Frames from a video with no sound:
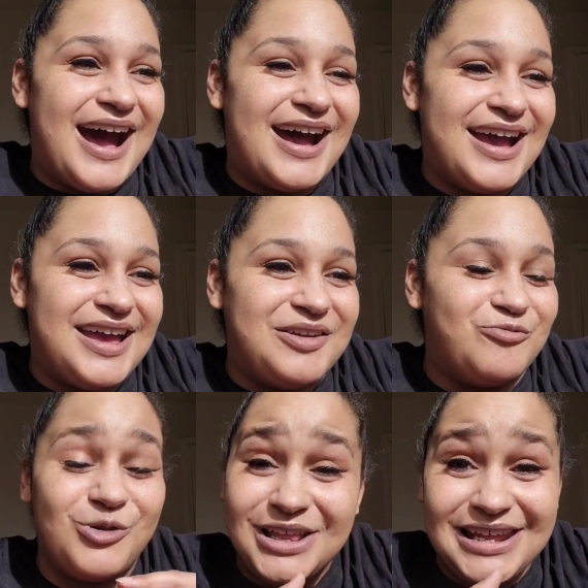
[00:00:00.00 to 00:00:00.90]
I
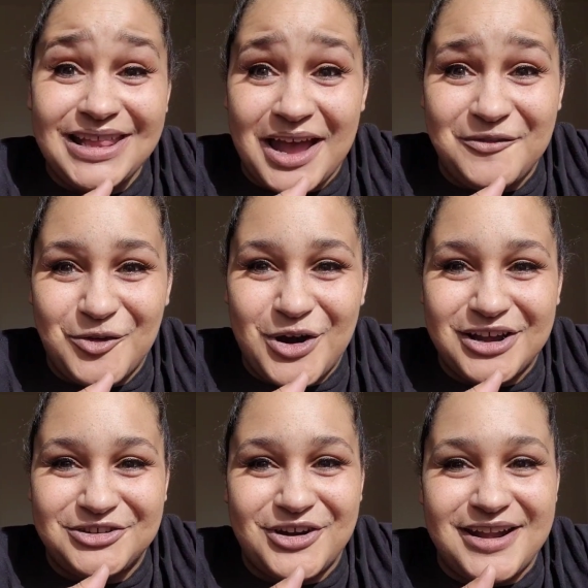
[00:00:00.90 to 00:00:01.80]
really like
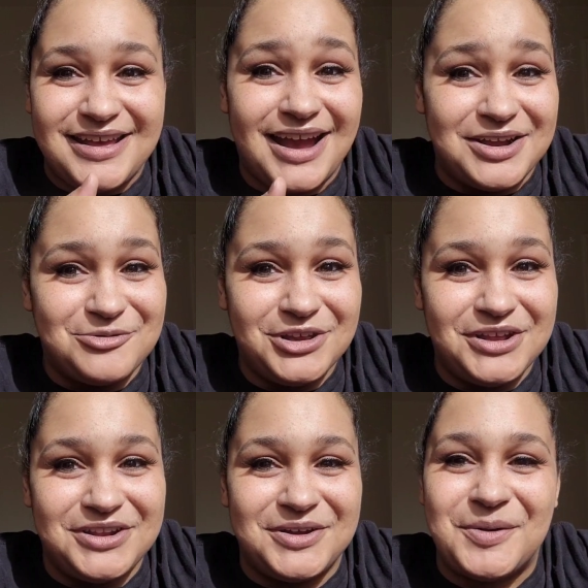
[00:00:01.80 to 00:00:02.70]
Forex trading, I
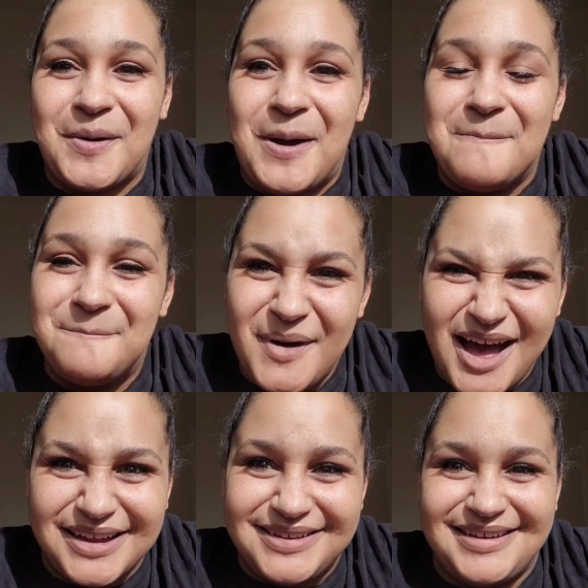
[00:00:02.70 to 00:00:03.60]
really do,
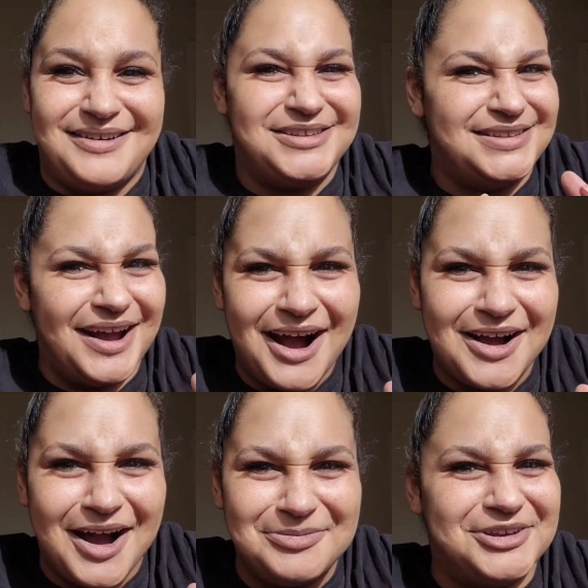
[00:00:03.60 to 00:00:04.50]
but
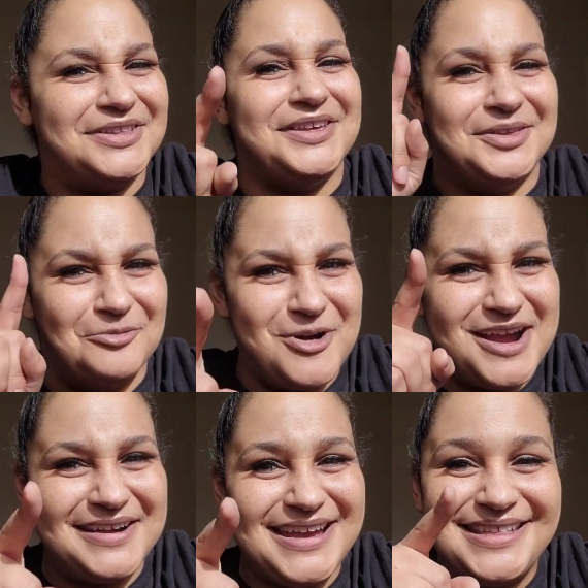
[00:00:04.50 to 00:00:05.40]
stock options is
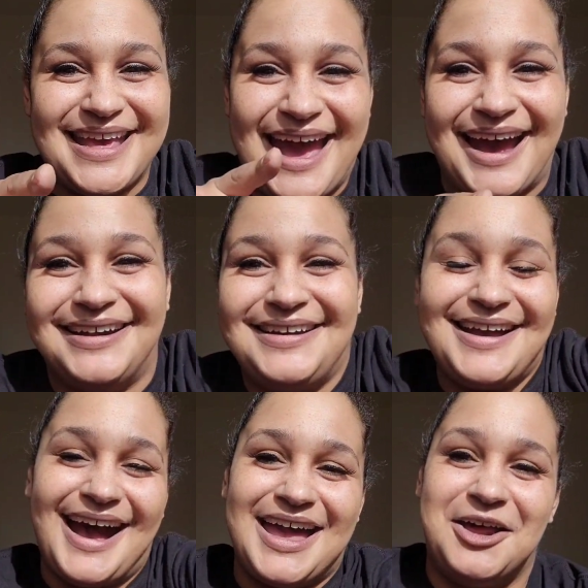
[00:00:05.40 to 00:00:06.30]
where it's at.
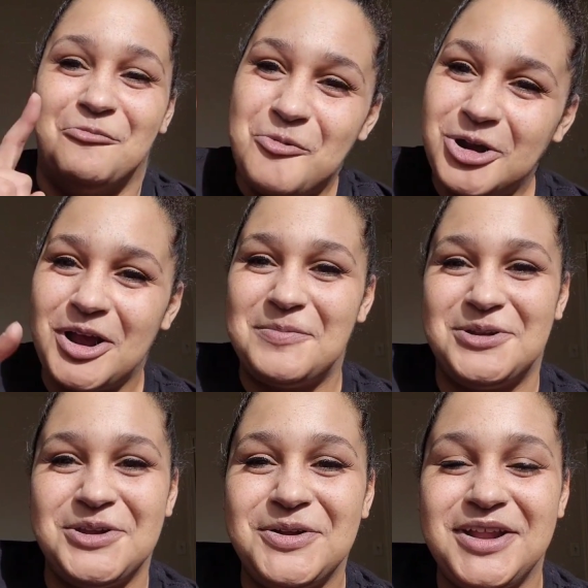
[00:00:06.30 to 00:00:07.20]
I had one
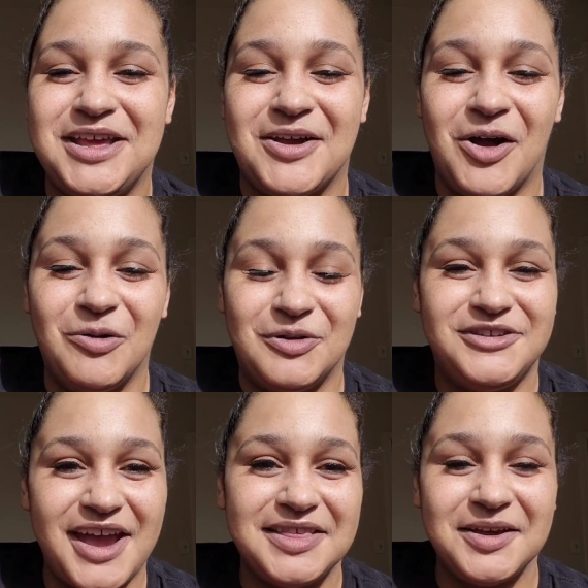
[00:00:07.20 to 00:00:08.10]
opportunity call
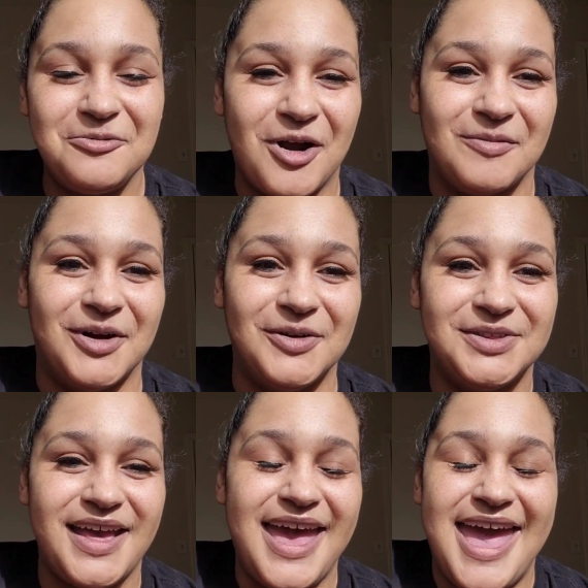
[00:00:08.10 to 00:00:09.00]
with Jessica
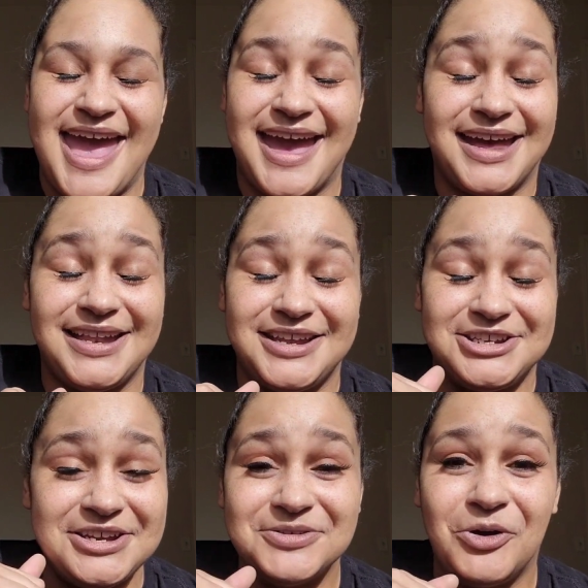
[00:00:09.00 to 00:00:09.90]
Ramos, and
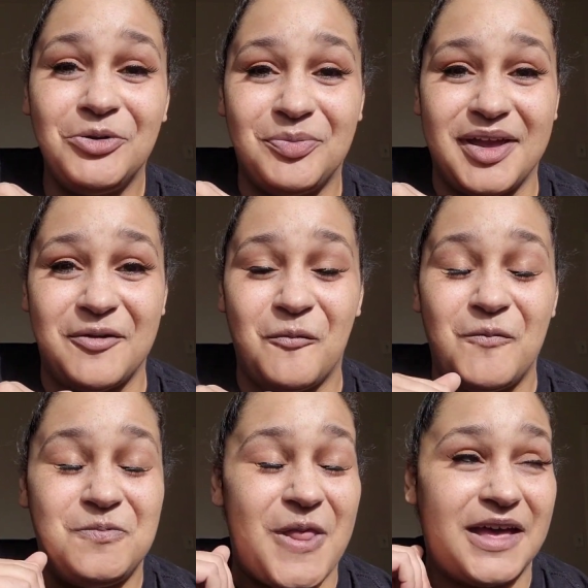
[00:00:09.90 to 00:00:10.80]
she told me
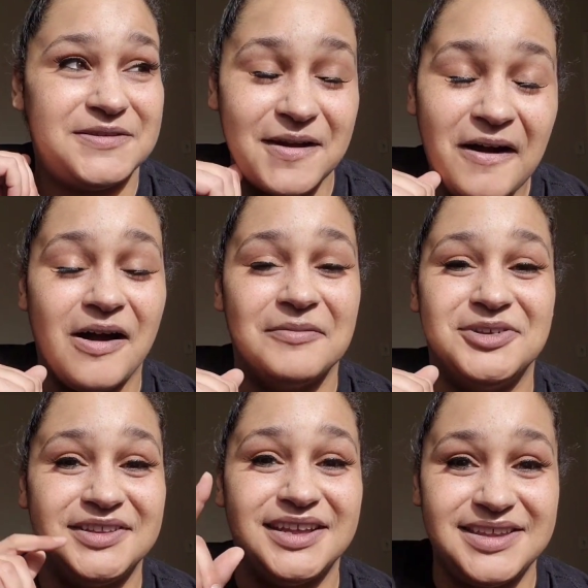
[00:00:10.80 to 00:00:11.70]
that stock
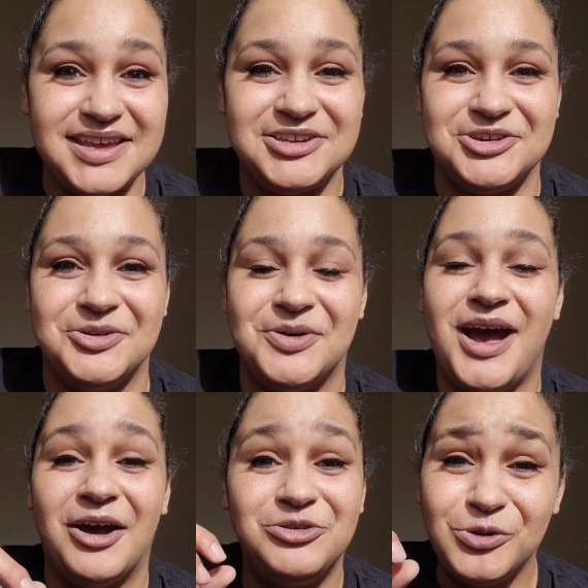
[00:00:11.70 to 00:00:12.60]
options can teach you
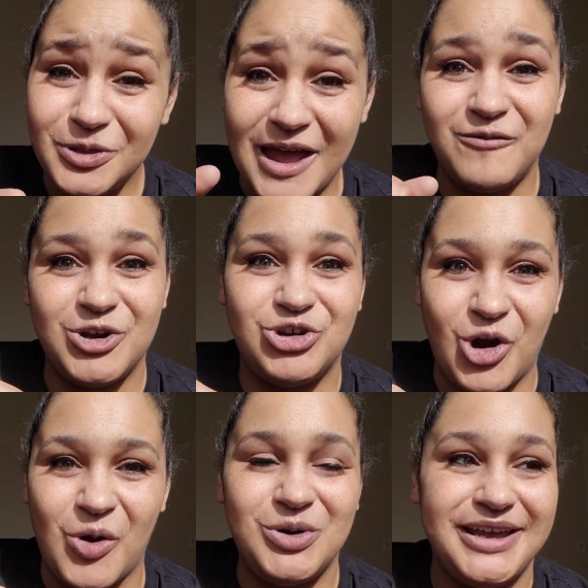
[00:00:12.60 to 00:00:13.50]
how to leverage
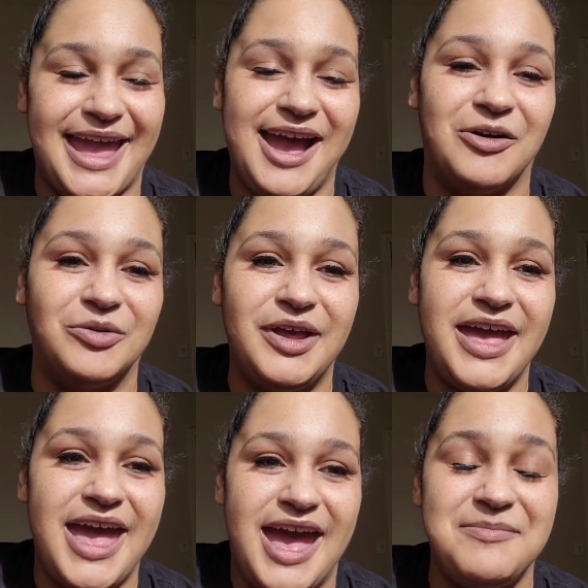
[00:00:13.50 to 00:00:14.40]
your own account
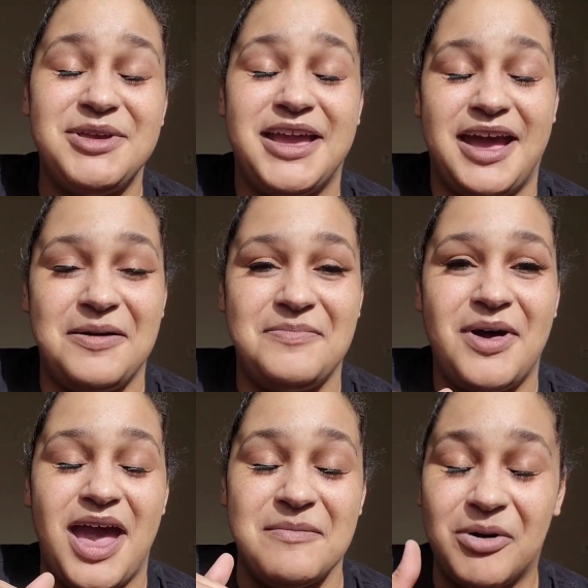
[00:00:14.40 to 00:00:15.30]
and
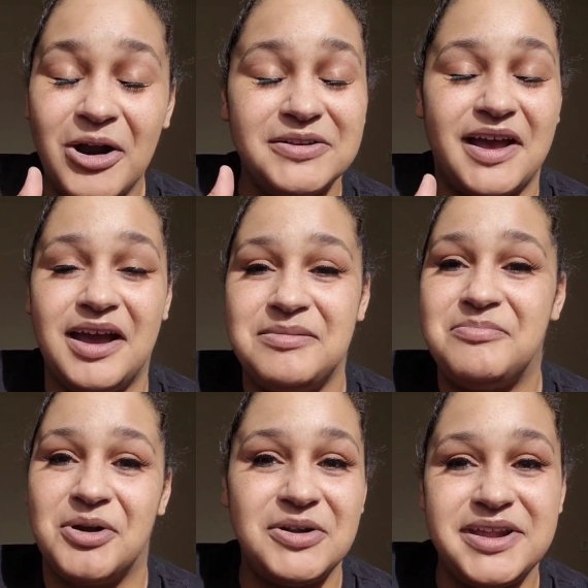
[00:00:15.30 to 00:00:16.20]
become a part
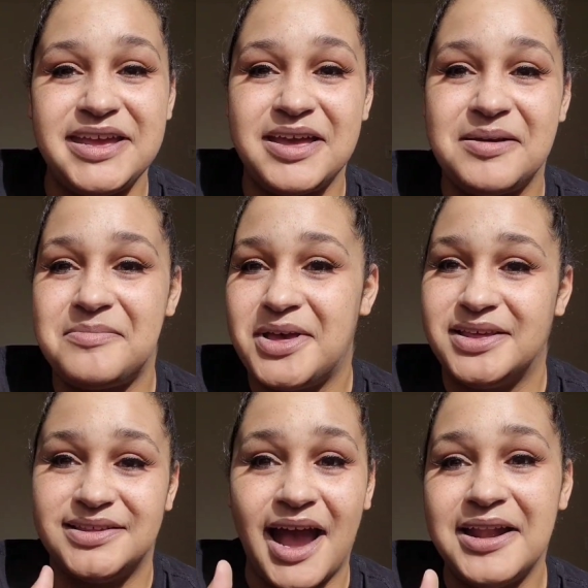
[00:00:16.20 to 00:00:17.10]
time, per diem,
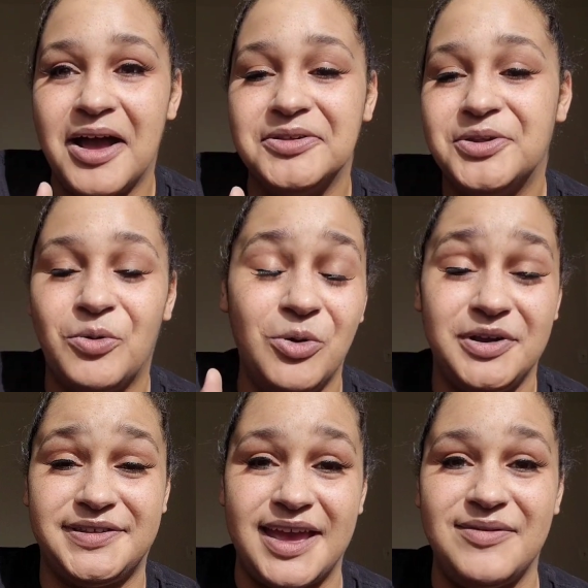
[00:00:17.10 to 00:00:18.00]
side hustle,
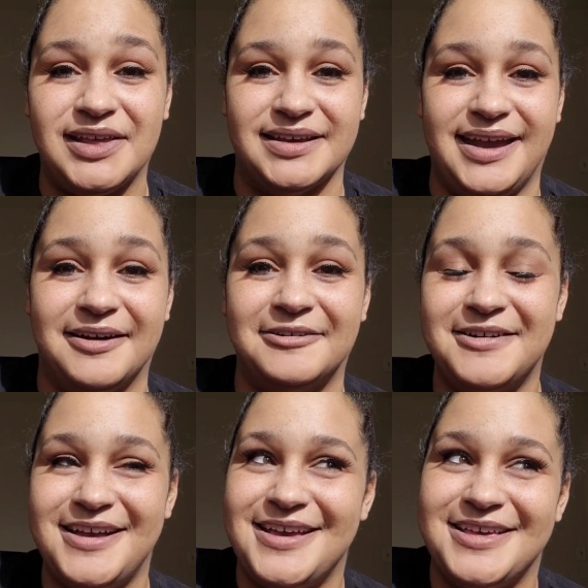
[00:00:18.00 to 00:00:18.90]
or a savings account.
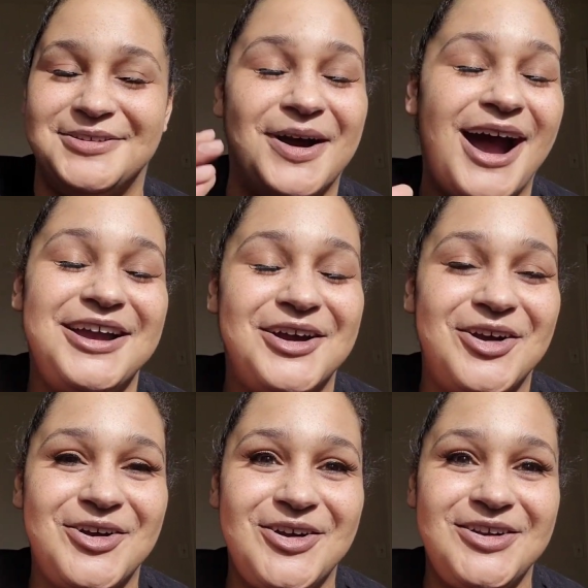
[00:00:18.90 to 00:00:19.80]
So I
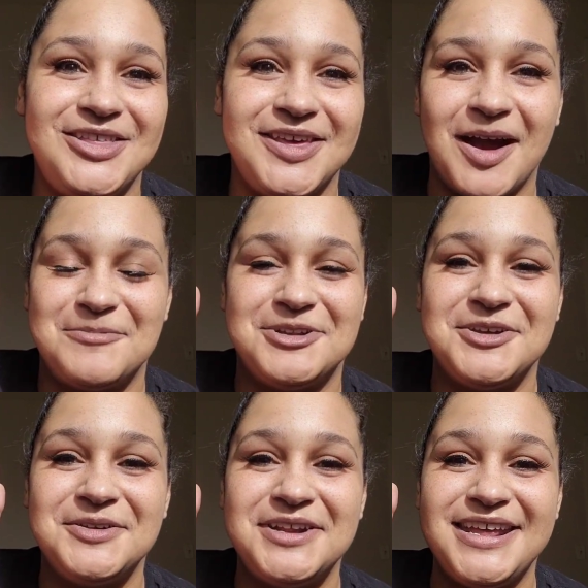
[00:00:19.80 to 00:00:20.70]
heard the
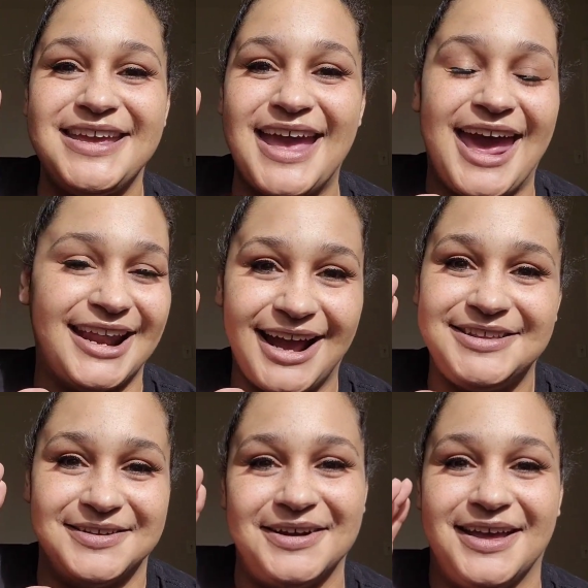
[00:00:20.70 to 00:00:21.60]
opportunity and I
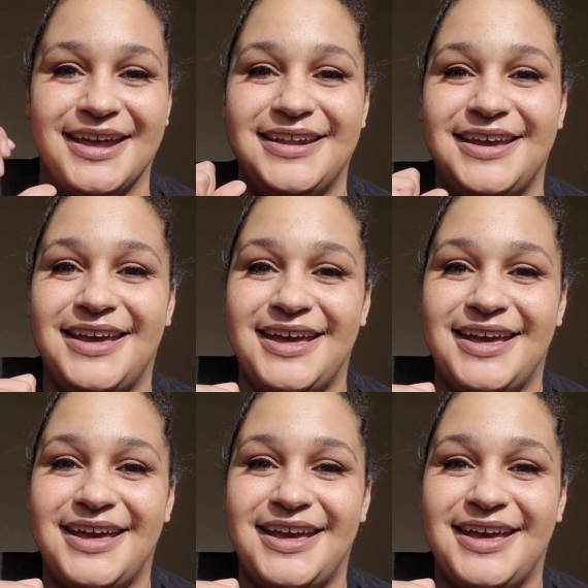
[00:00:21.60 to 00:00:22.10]
took it.